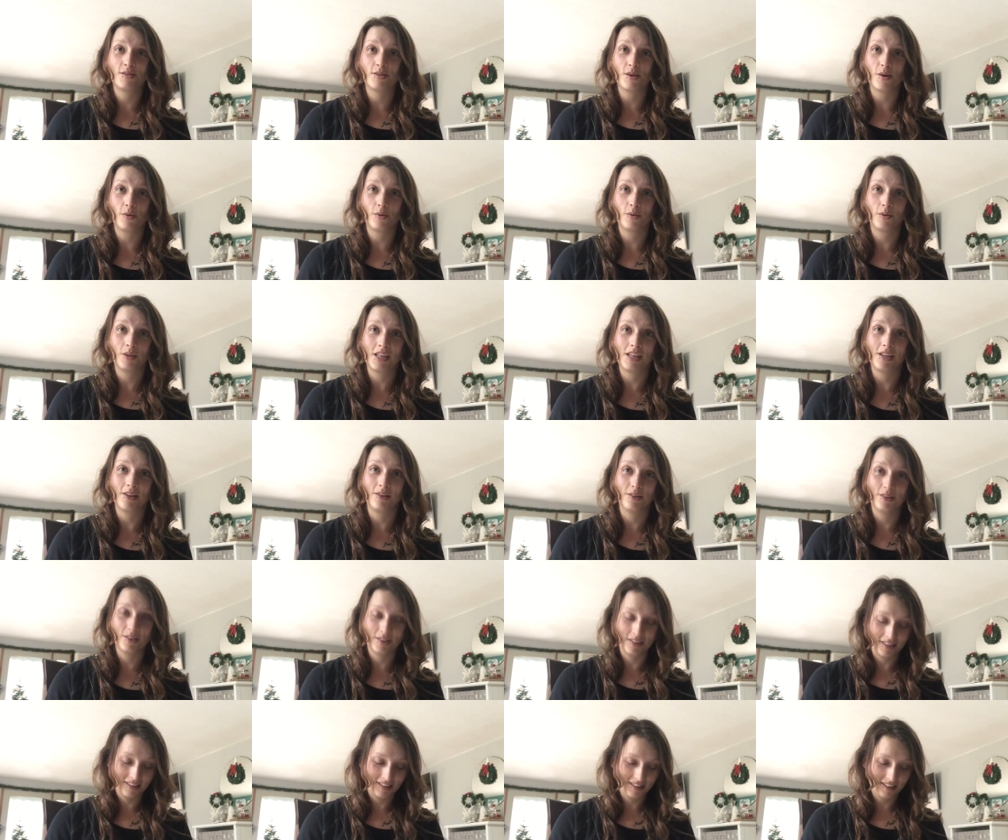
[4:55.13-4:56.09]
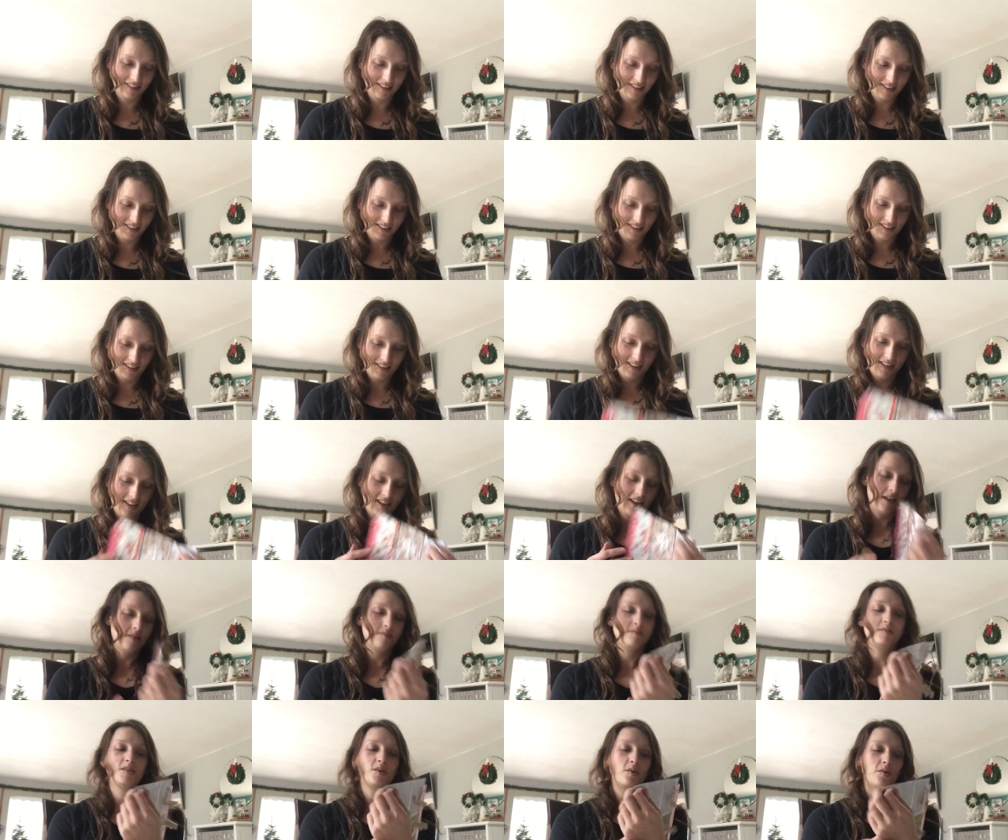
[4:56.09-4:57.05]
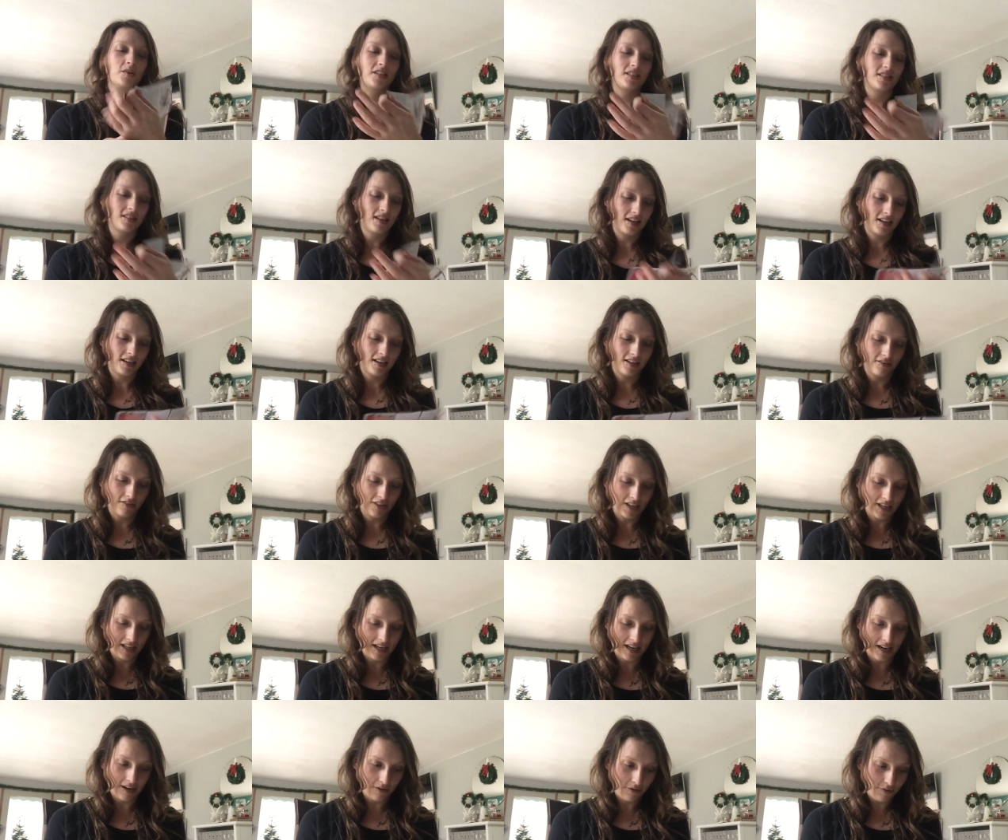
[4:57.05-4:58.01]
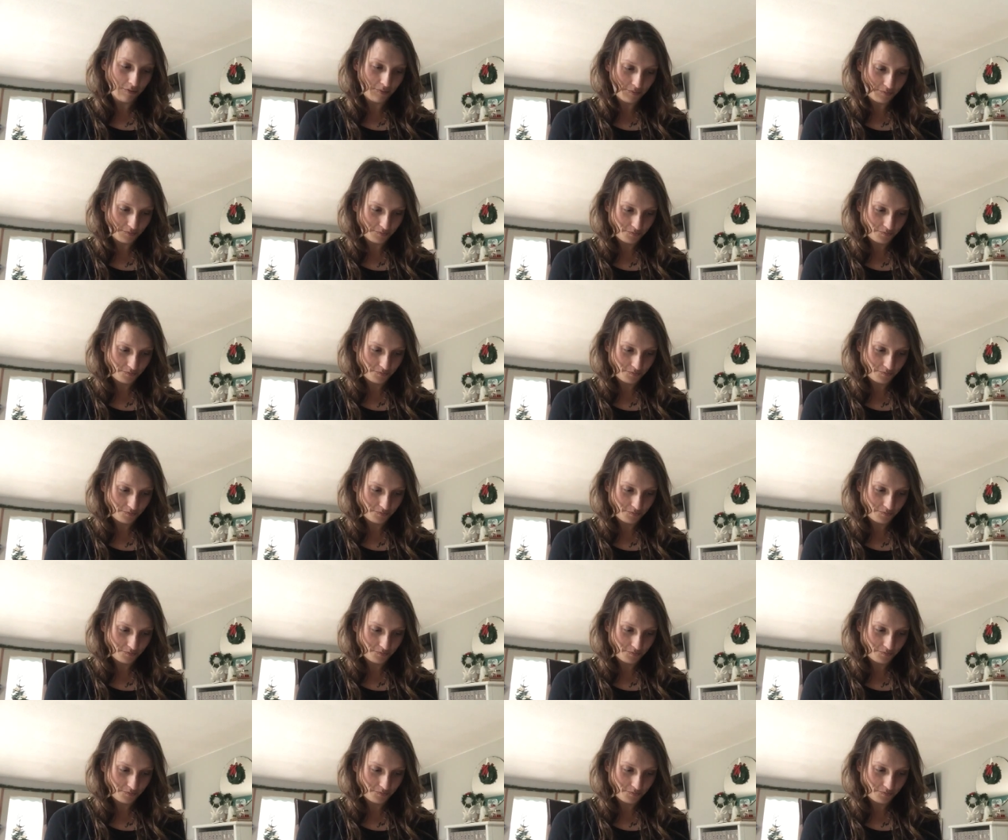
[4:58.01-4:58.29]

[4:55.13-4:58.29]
so cute. I'm so excited right now.